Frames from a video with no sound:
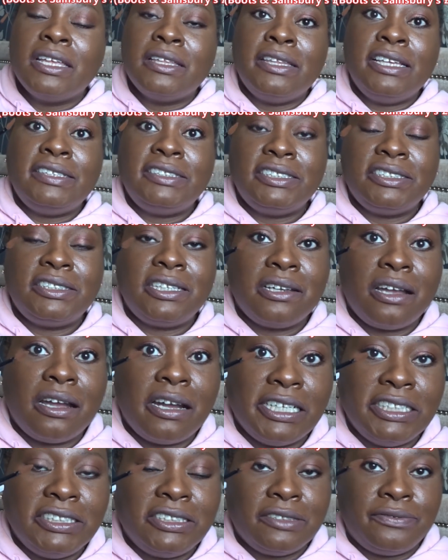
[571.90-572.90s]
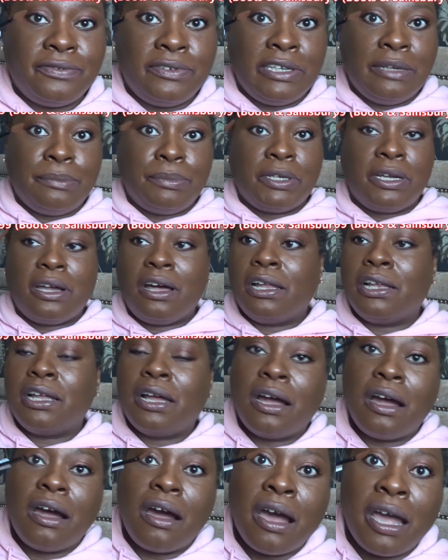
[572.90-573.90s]
This is the kind of lip
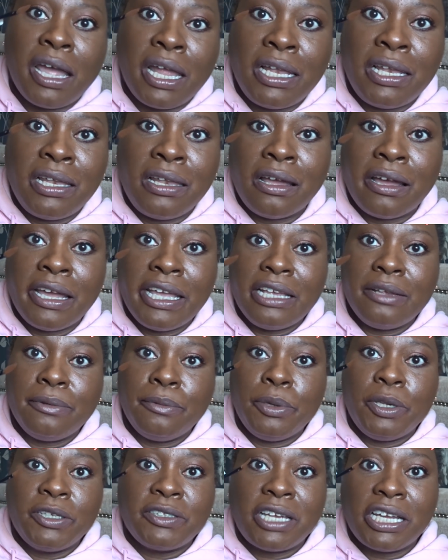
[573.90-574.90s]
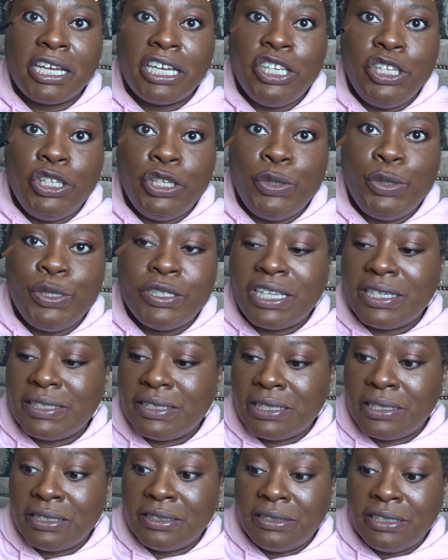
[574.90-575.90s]
colour I like, because I can use
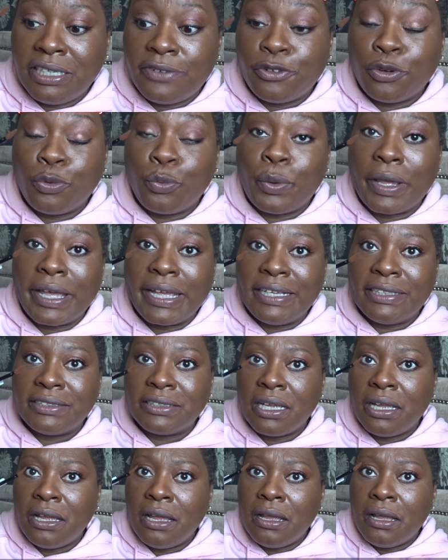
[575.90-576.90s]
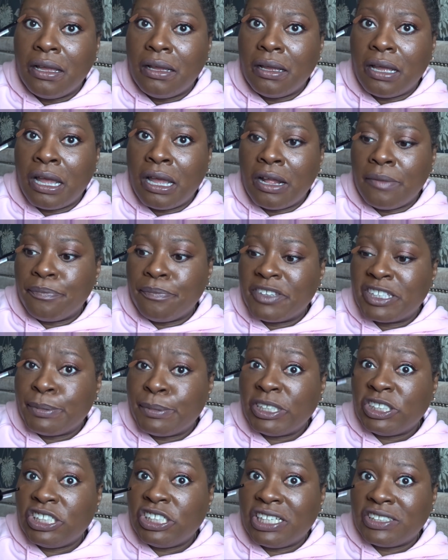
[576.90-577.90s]
this in different ways.
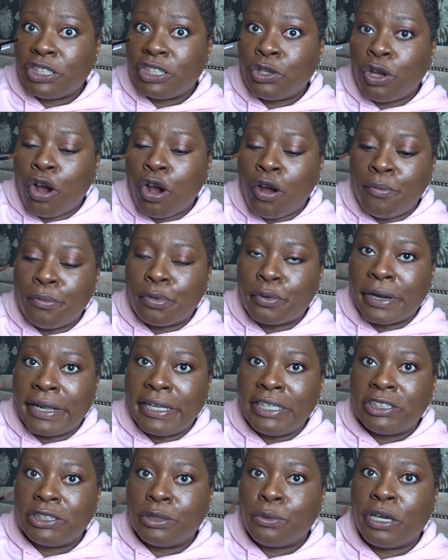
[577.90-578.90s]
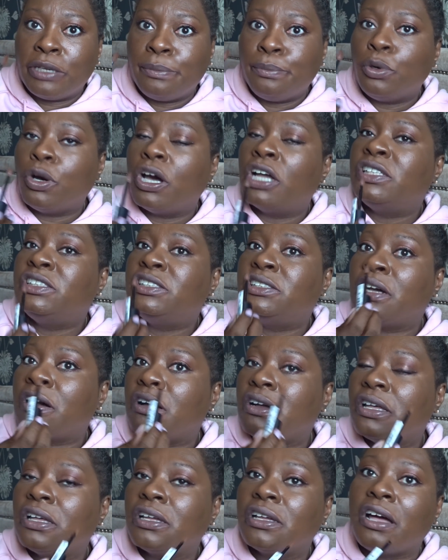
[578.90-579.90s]
Especially as an ombre, so I'd put a
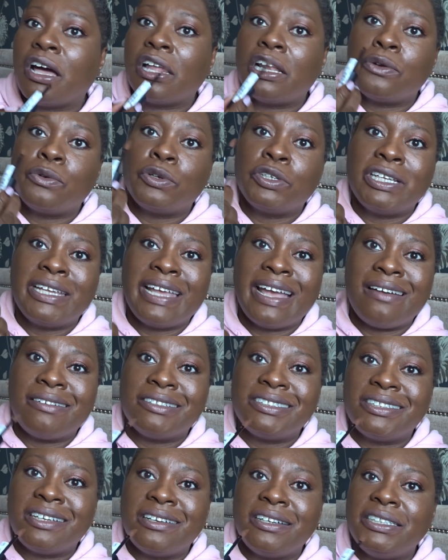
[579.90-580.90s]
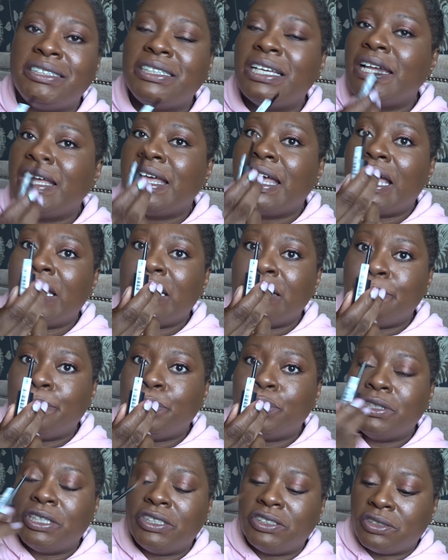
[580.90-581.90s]
darker colour on the outside and then
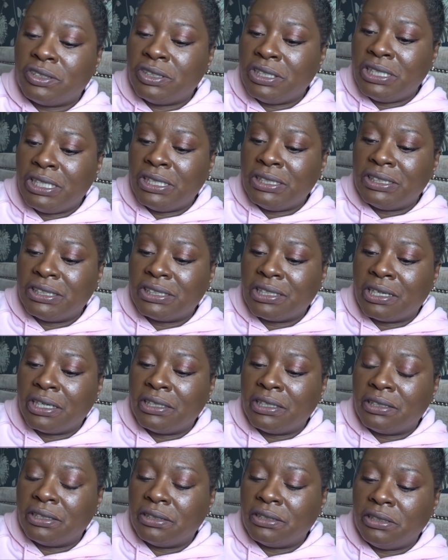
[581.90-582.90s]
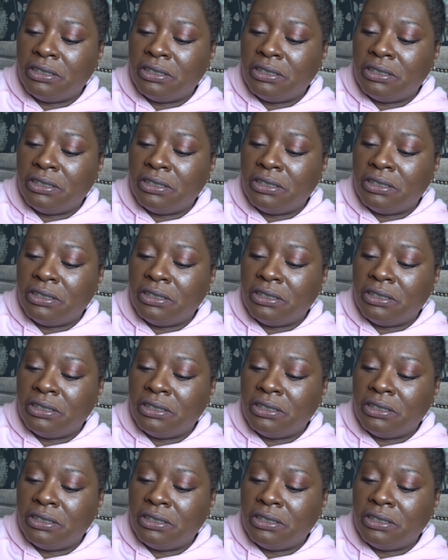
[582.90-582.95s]
put this on the inside.